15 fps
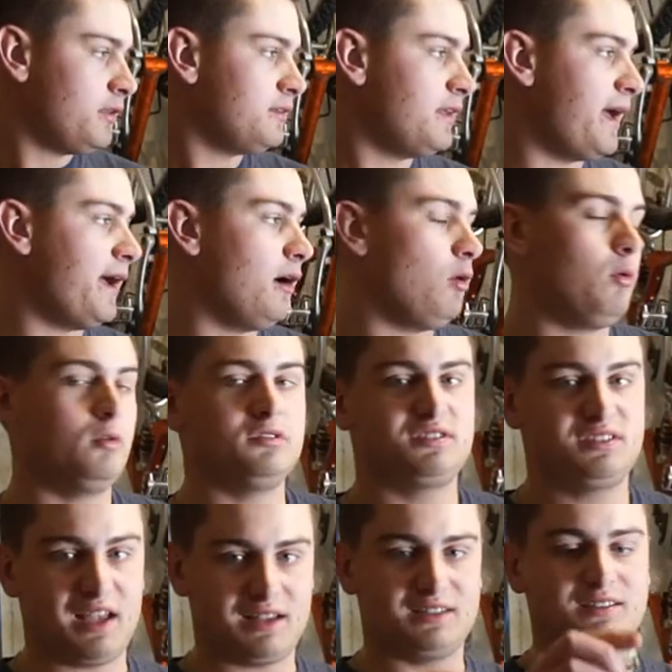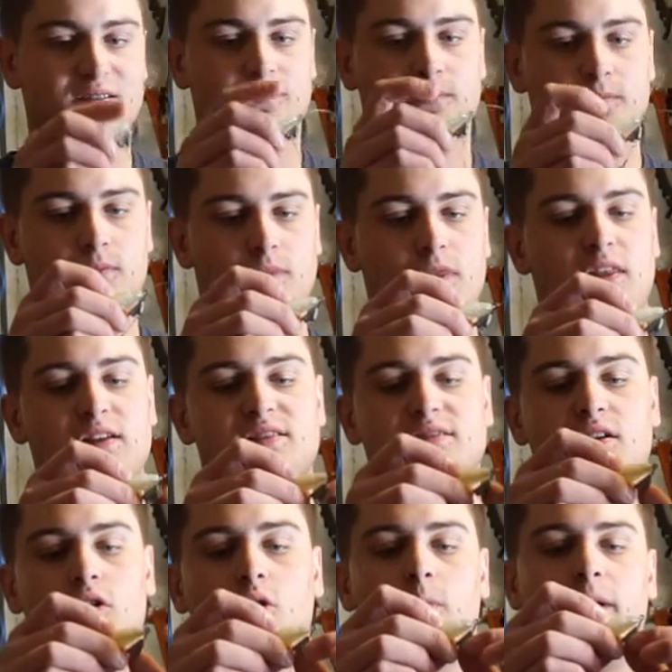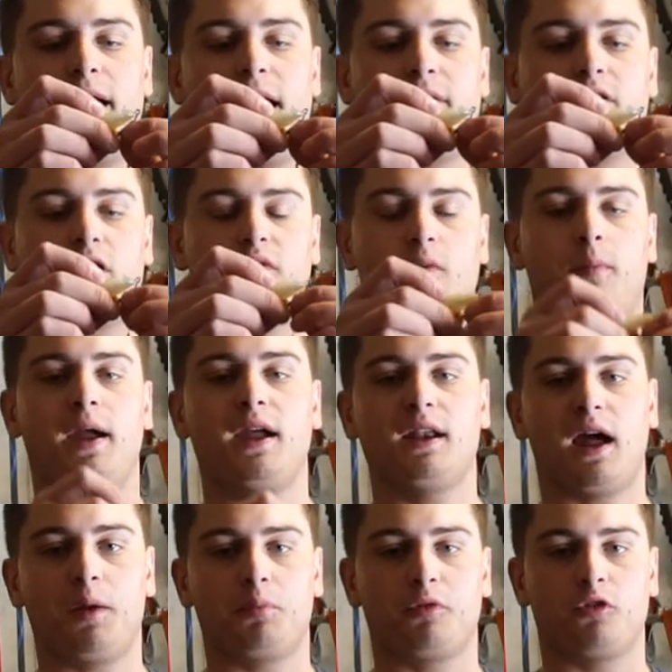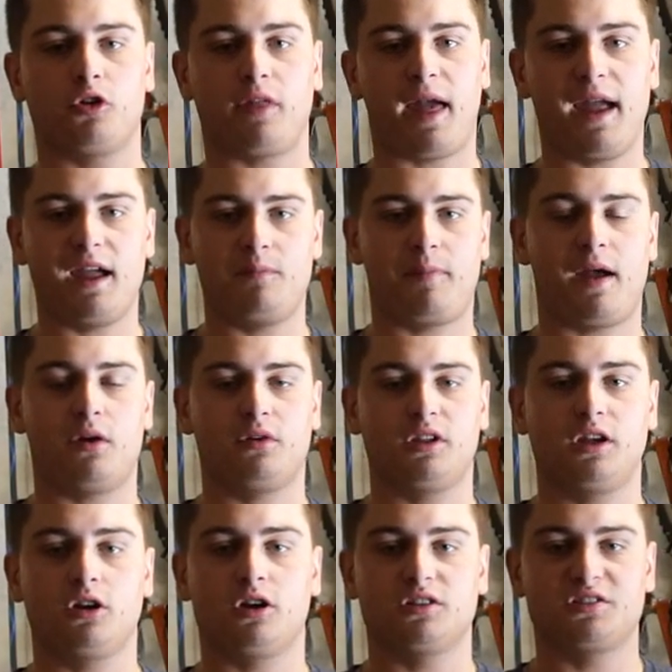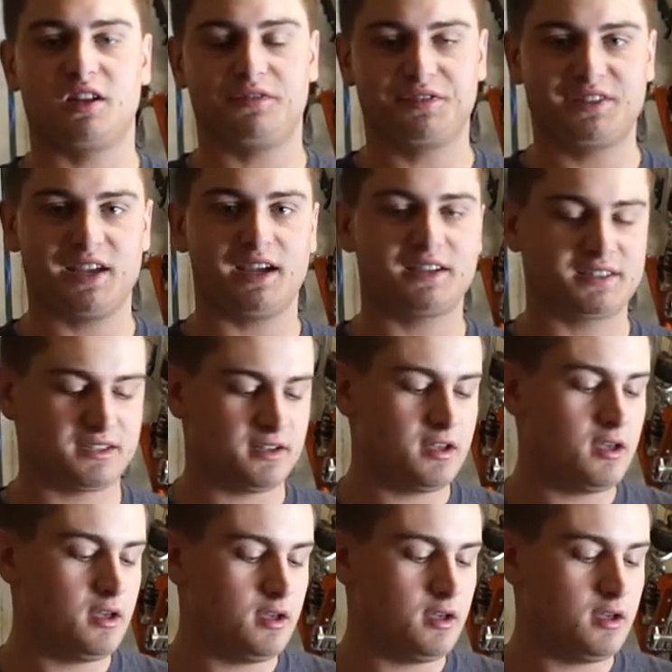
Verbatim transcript: Now, since this is a little bit heavier of a bait, I prefer that 8 pound leader instead of 6,